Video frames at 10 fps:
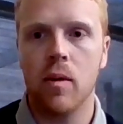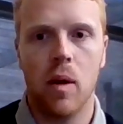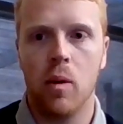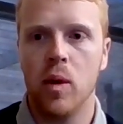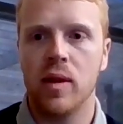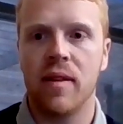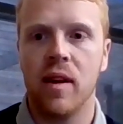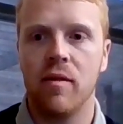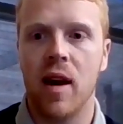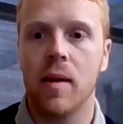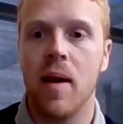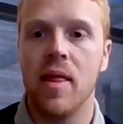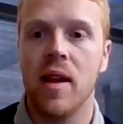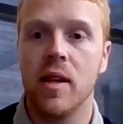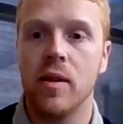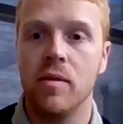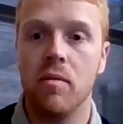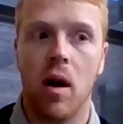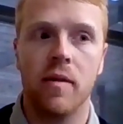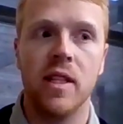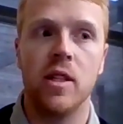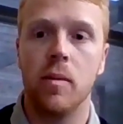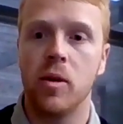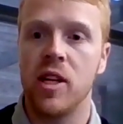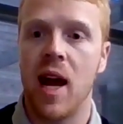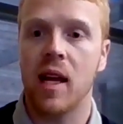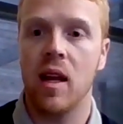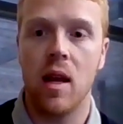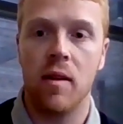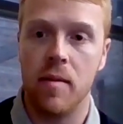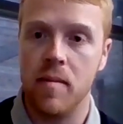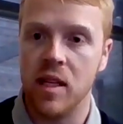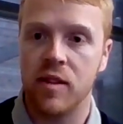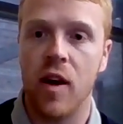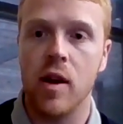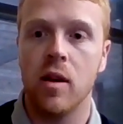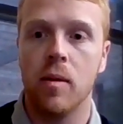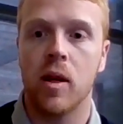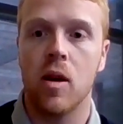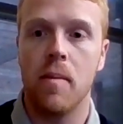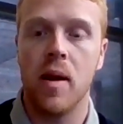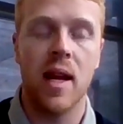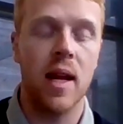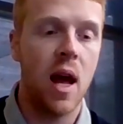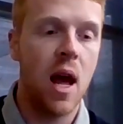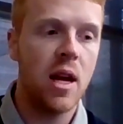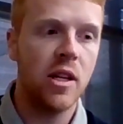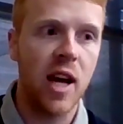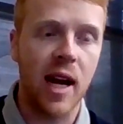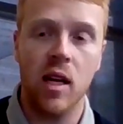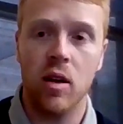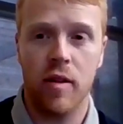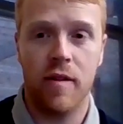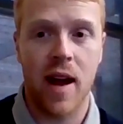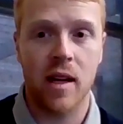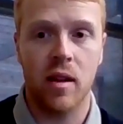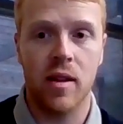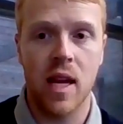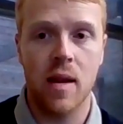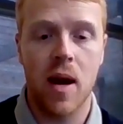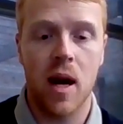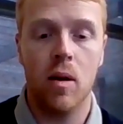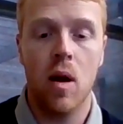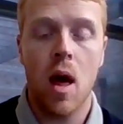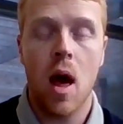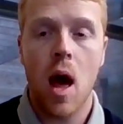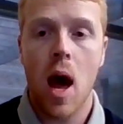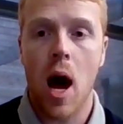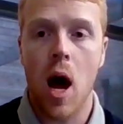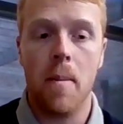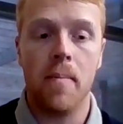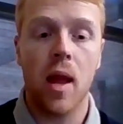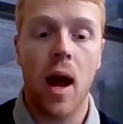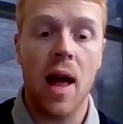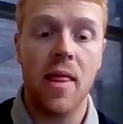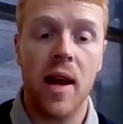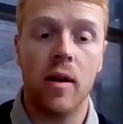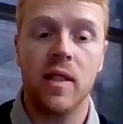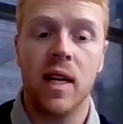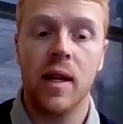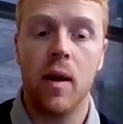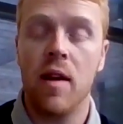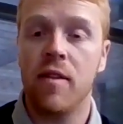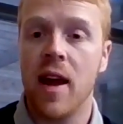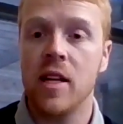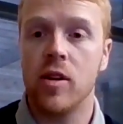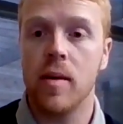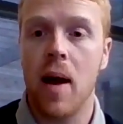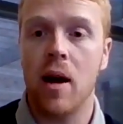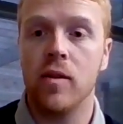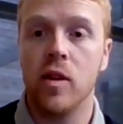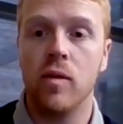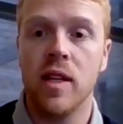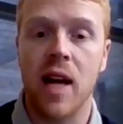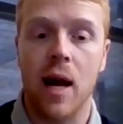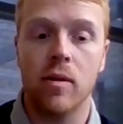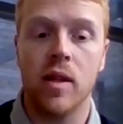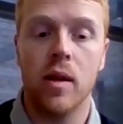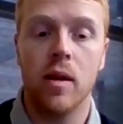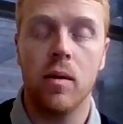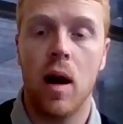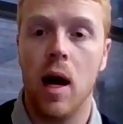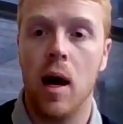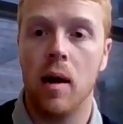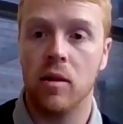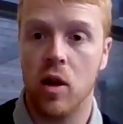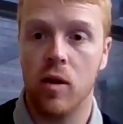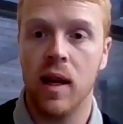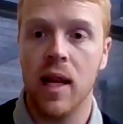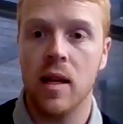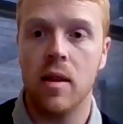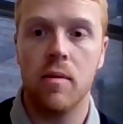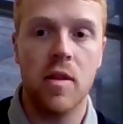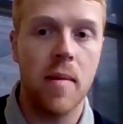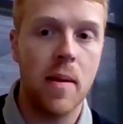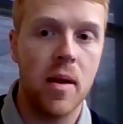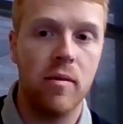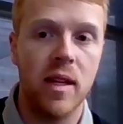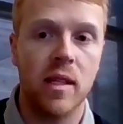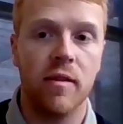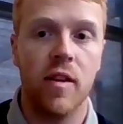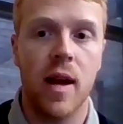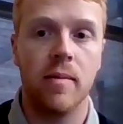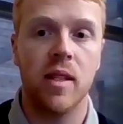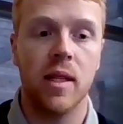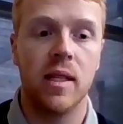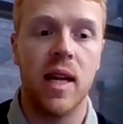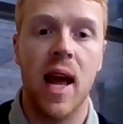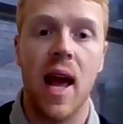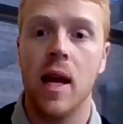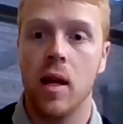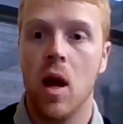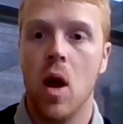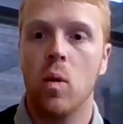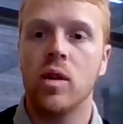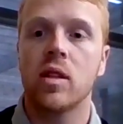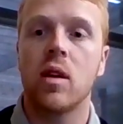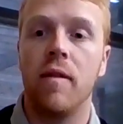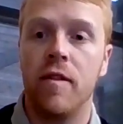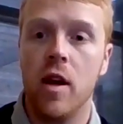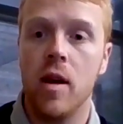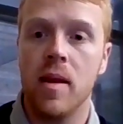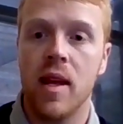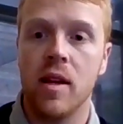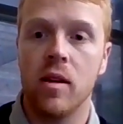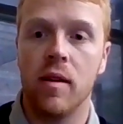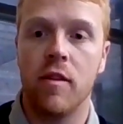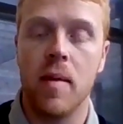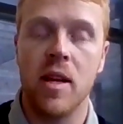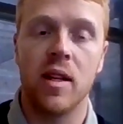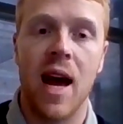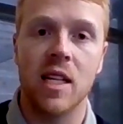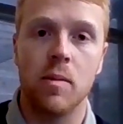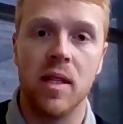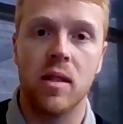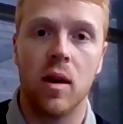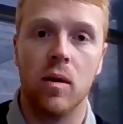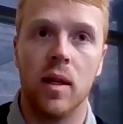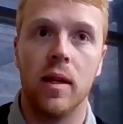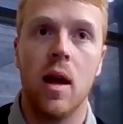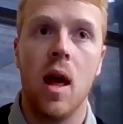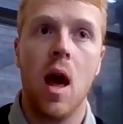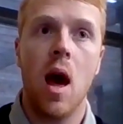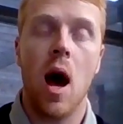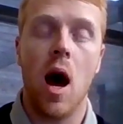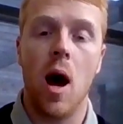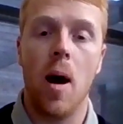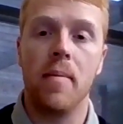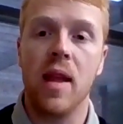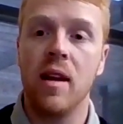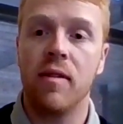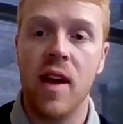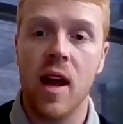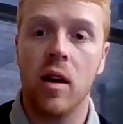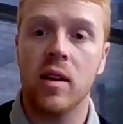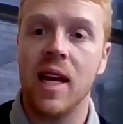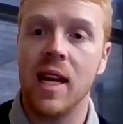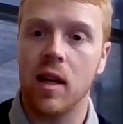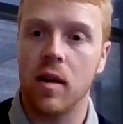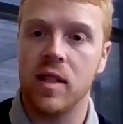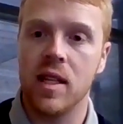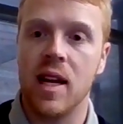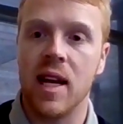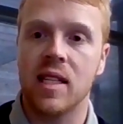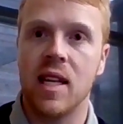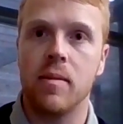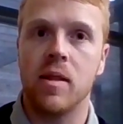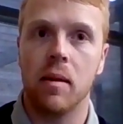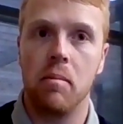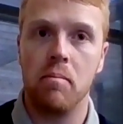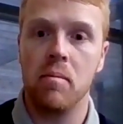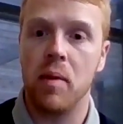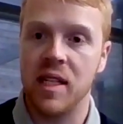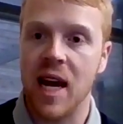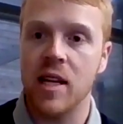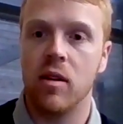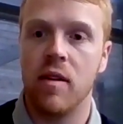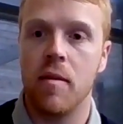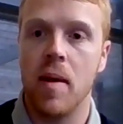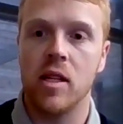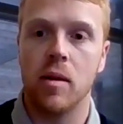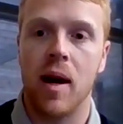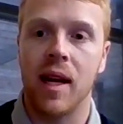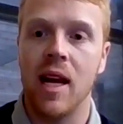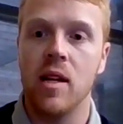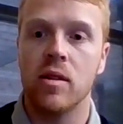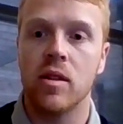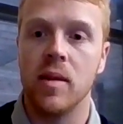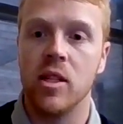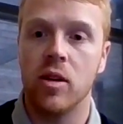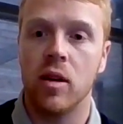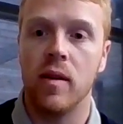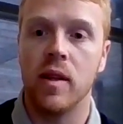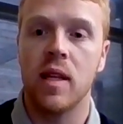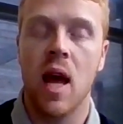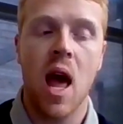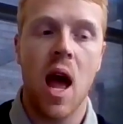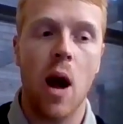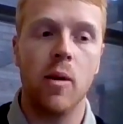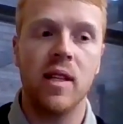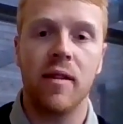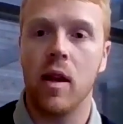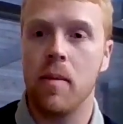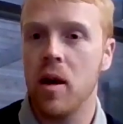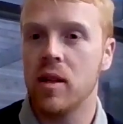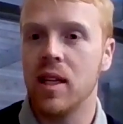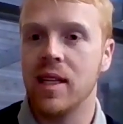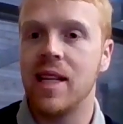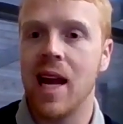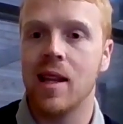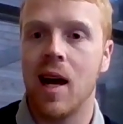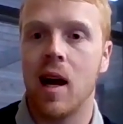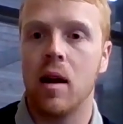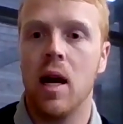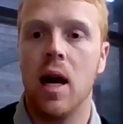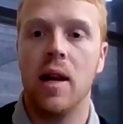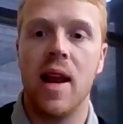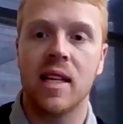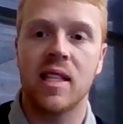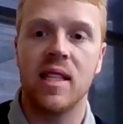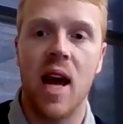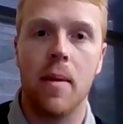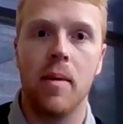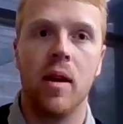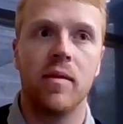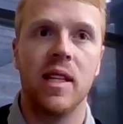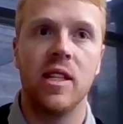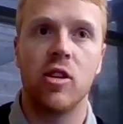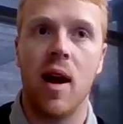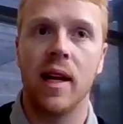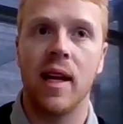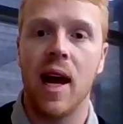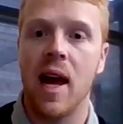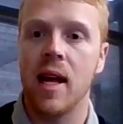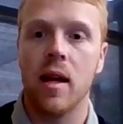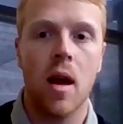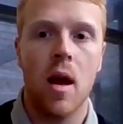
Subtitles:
we'll definitely recommend that you obviously double check if it means phoning up the company, checking all the facts on the email. And then obviously if Atrium Health do reach out to you, currently there may be a reason for them to say, hey, we're just confirming that your information has been stolen. And if they are not taking obviously the next steps to protect your information by getting you some insurance, I would definitely personally take that next step and obviously try and get a